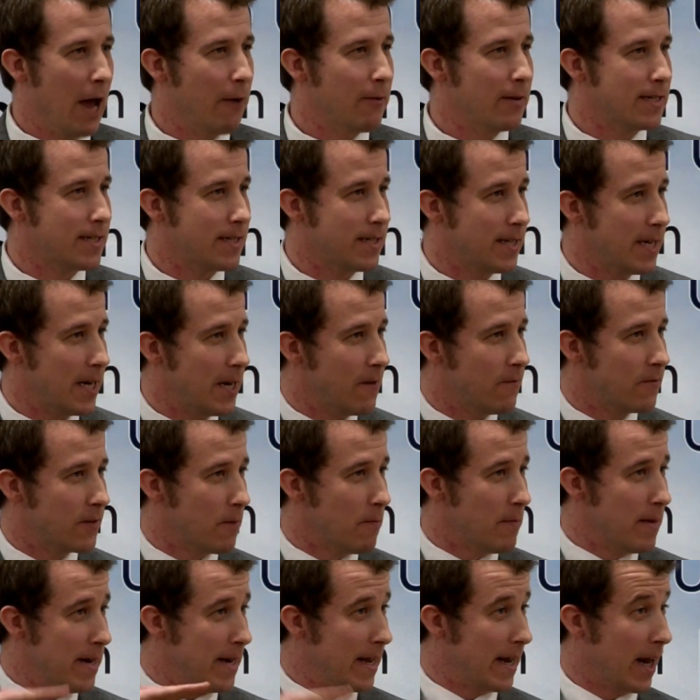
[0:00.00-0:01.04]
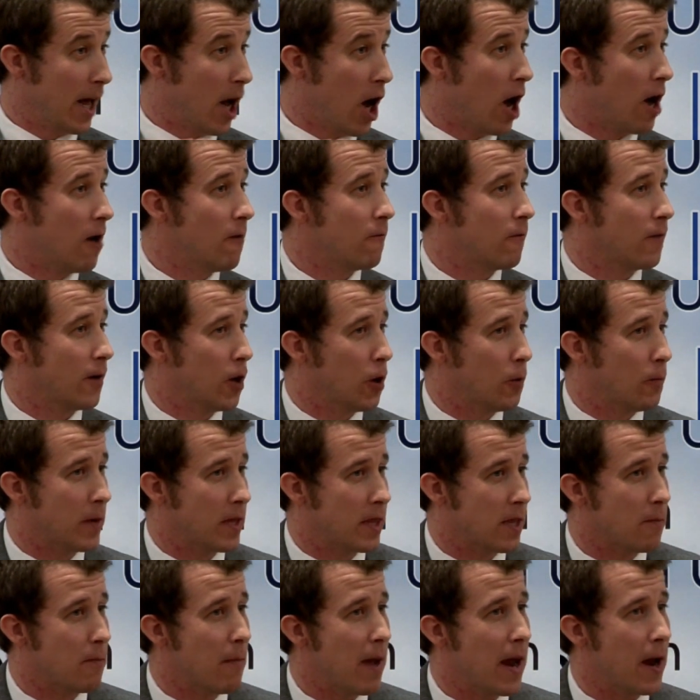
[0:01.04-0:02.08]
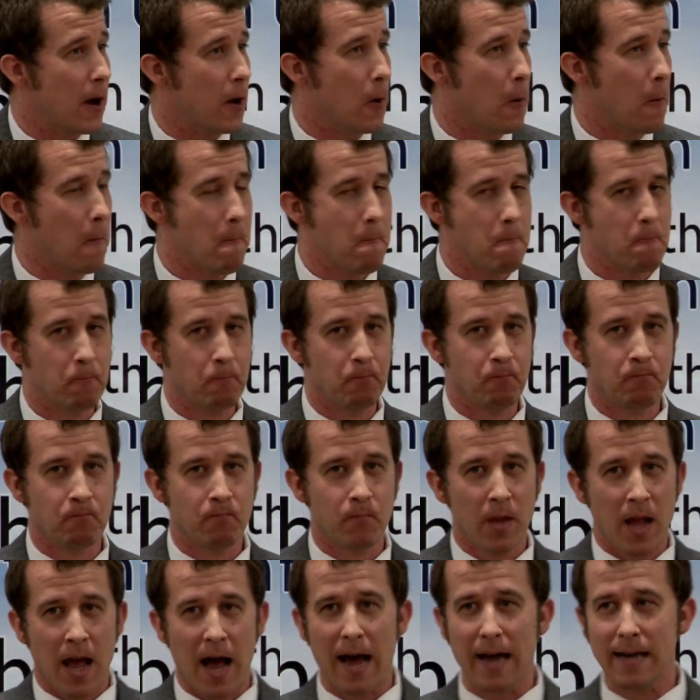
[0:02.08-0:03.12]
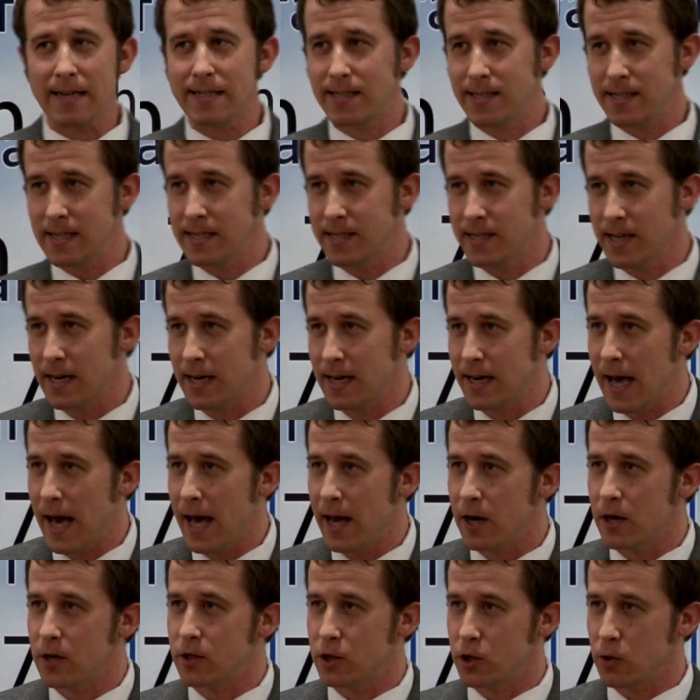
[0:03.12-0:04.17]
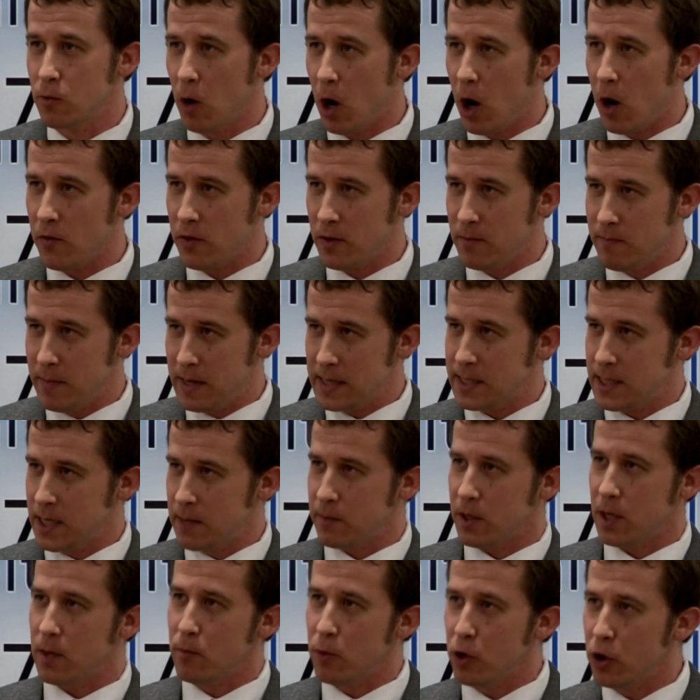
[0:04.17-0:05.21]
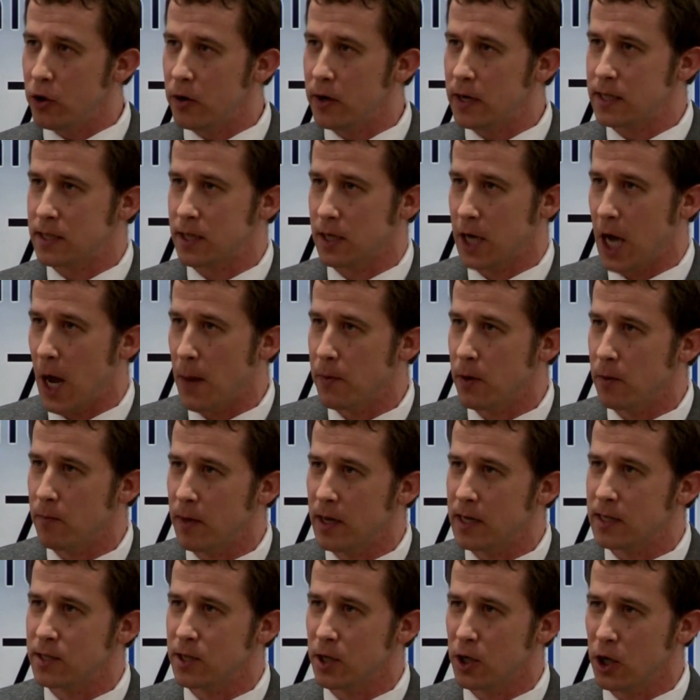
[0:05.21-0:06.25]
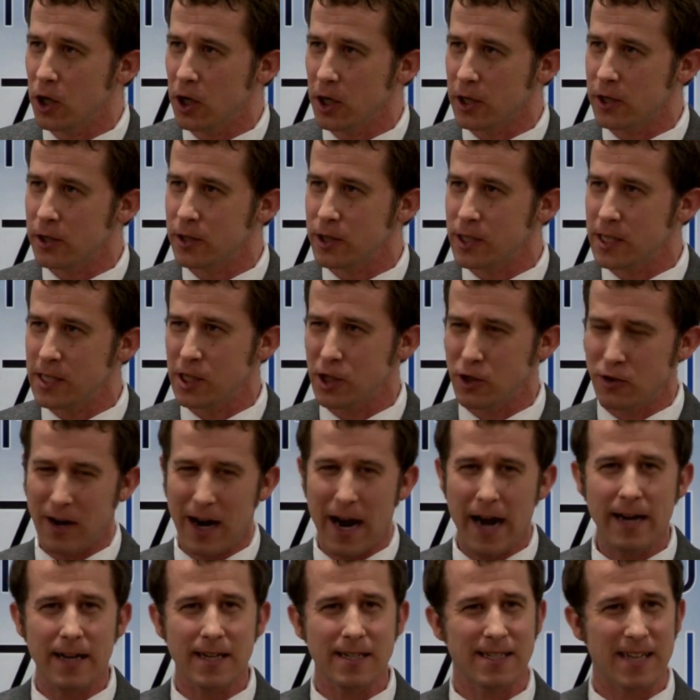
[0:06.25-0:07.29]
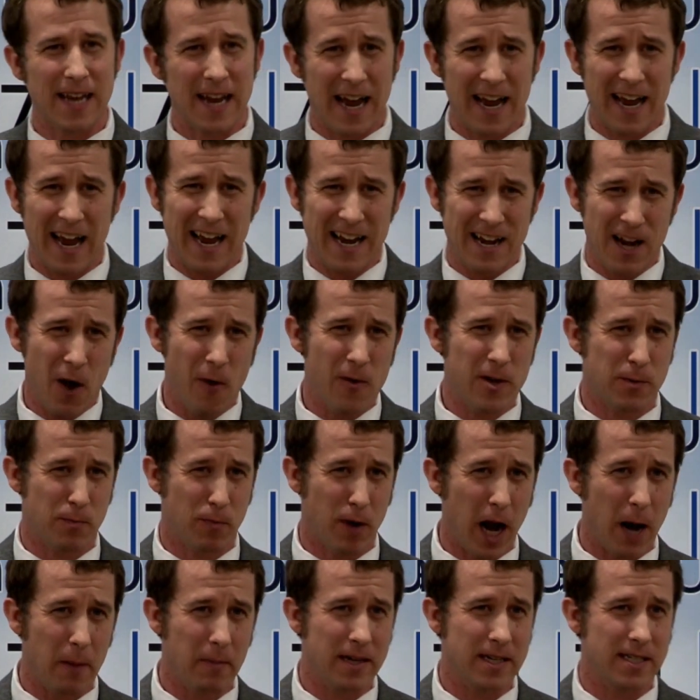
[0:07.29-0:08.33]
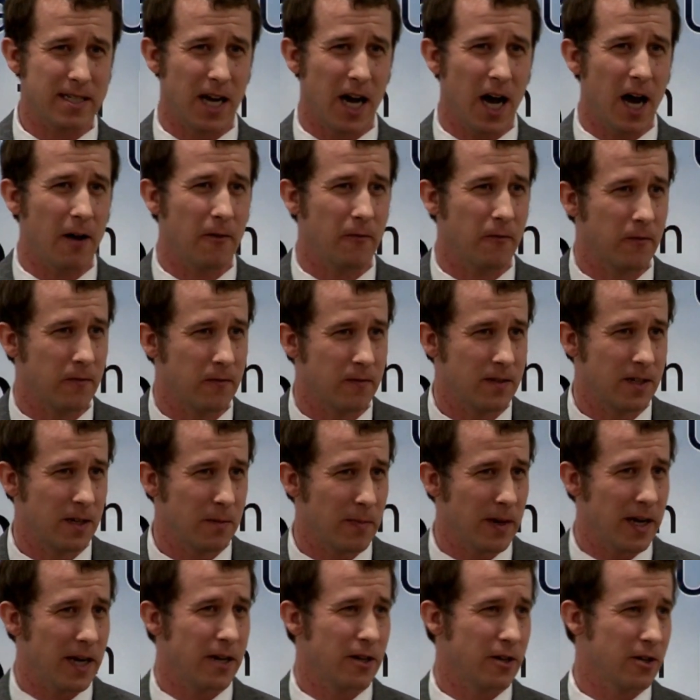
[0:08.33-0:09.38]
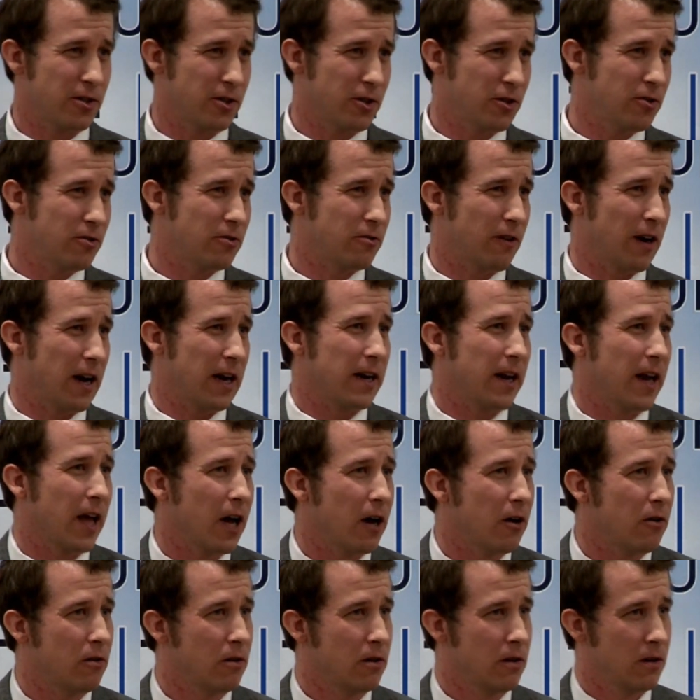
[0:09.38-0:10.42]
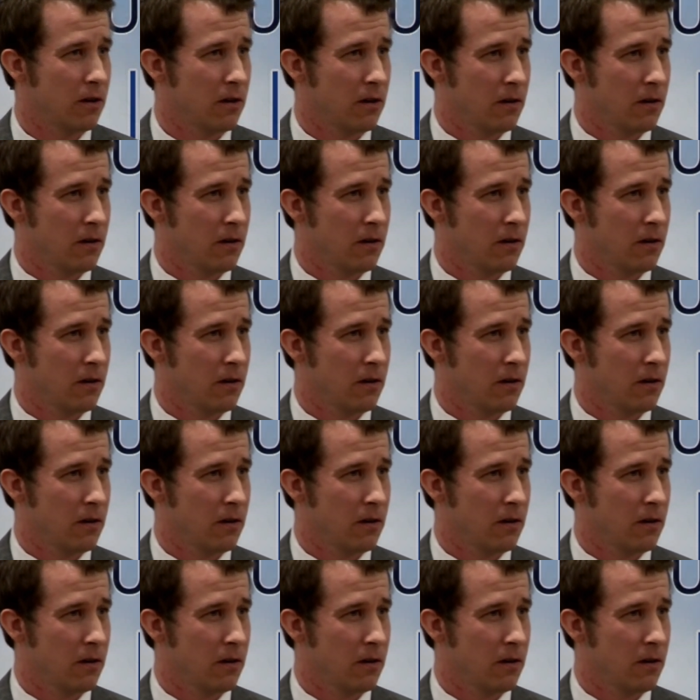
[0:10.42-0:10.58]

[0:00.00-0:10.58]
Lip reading: I received a manila envelope in the mail. I sent a letter to all the Muslim communities a couple months earlier, just trying to say, I know it's probably tough to be in your shoes right now.